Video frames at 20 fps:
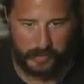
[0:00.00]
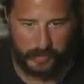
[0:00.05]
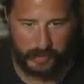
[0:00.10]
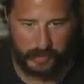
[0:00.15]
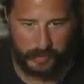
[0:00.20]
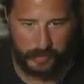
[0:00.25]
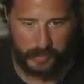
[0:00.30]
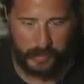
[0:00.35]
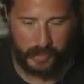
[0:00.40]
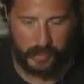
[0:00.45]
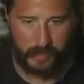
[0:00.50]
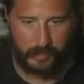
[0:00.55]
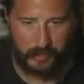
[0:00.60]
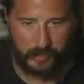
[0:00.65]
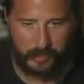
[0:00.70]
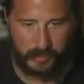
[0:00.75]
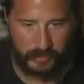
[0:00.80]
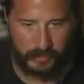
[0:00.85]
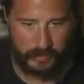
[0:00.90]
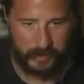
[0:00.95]
I'm not.
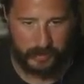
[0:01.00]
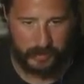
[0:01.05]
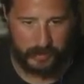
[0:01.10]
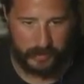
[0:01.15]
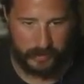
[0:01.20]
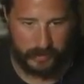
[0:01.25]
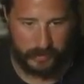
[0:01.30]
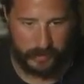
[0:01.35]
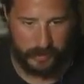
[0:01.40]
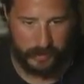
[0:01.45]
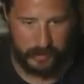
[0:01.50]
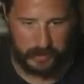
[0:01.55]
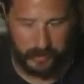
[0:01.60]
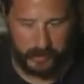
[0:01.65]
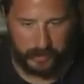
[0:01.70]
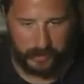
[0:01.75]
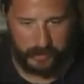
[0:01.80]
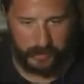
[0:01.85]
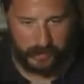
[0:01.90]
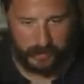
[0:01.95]

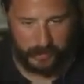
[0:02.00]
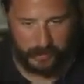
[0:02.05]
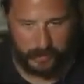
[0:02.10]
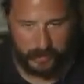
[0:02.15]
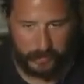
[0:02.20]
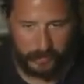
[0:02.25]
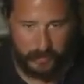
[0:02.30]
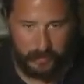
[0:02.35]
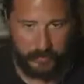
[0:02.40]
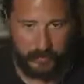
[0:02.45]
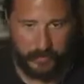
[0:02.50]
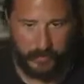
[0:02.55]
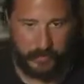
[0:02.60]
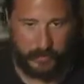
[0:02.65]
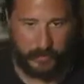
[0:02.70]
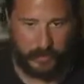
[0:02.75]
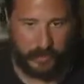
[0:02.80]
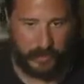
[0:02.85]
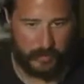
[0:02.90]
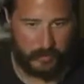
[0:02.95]
I I don't know.
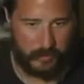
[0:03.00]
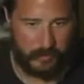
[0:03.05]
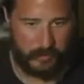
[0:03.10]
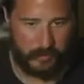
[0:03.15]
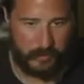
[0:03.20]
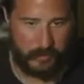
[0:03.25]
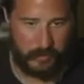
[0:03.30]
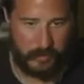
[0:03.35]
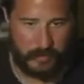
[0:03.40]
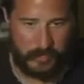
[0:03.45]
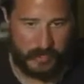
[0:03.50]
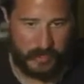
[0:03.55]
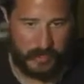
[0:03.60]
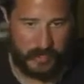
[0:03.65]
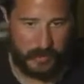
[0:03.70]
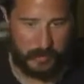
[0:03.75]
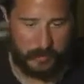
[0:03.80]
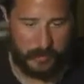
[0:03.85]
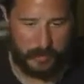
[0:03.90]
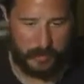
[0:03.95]
I don't really know anything
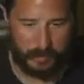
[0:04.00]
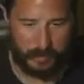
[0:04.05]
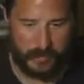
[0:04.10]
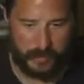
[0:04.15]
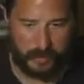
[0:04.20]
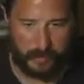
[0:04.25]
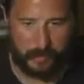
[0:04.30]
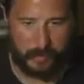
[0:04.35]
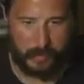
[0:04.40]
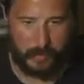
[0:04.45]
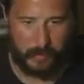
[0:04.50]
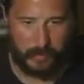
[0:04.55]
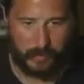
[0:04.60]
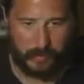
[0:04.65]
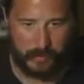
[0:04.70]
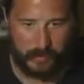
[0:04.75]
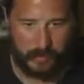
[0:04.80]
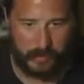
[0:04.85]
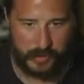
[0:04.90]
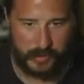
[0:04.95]
about like
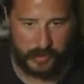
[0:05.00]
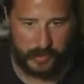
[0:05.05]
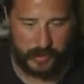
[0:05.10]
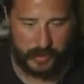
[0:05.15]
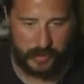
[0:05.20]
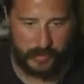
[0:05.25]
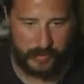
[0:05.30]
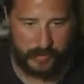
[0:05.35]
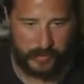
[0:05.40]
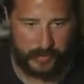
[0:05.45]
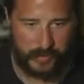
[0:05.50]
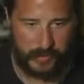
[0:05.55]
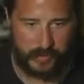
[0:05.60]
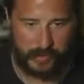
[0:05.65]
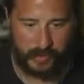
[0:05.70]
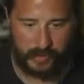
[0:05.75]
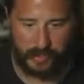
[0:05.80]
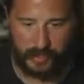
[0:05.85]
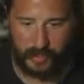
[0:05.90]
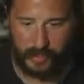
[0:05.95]
computers and shit other than
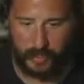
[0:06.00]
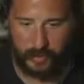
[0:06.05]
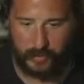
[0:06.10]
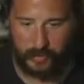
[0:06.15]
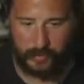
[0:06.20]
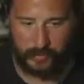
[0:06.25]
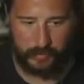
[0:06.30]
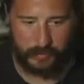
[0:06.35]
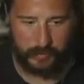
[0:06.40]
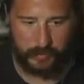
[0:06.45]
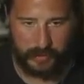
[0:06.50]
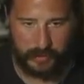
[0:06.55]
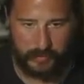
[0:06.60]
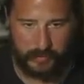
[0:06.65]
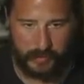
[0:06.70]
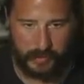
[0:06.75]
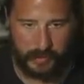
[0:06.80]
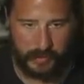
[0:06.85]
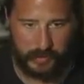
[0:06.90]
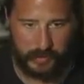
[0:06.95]
like how to make
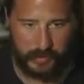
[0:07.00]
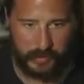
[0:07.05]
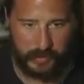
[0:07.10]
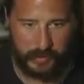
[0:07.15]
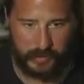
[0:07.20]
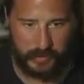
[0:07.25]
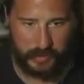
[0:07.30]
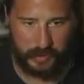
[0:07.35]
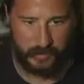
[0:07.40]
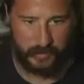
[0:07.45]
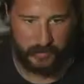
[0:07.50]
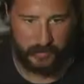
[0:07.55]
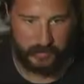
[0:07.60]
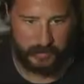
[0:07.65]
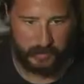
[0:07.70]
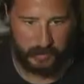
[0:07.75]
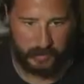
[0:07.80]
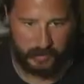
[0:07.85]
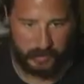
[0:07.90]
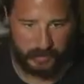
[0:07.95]
videos and stuff.
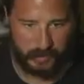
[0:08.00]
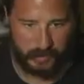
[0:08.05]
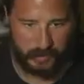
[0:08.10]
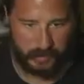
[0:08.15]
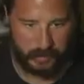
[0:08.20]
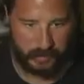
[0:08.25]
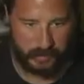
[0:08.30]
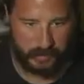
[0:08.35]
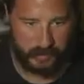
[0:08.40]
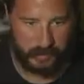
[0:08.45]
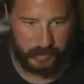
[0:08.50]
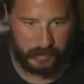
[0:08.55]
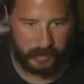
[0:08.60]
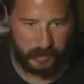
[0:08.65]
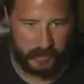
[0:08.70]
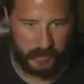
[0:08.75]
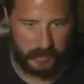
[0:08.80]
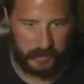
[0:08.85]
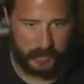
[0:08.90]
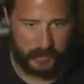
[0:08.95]
Like that's just.
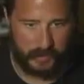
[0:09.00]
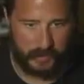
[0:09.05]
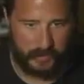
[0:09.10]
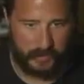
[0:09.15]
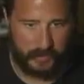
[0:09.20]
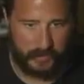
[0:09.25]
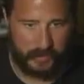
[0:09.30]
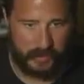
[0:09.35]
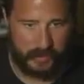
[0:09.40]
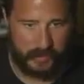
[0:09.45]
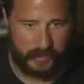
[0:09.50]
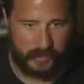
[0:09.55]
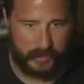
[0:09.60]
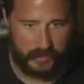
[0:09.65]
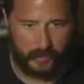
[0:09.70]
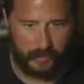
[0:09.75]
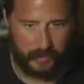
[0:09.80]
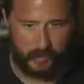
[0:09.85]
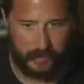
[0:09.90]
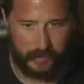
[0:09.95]
I don't have time
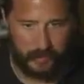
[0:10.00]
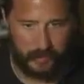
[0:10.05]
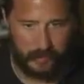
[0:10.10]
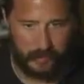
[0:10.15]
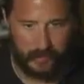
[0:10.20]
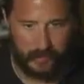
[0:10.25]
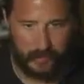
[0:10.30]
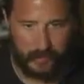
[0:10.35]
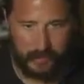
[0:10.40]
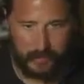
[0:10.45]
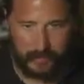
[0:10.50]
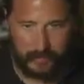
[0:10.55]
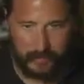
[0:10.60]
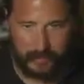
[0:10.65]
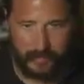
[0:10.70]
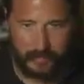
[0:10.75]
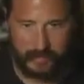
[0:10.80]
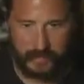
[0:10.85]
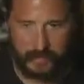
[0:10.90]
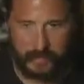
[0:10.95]
to sit there and
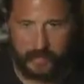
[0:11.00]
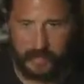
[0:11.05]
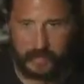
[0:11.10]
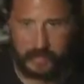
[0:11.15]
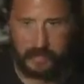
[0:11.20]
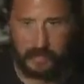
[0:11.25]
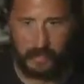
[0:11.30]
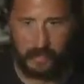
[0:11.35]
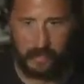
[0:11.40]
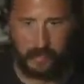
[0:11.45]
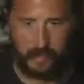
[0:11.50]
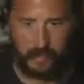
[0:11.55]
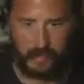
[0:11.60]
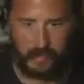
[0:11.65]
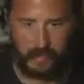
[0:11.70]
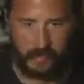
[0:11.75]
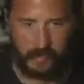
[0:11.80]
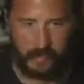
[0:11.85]
decode it.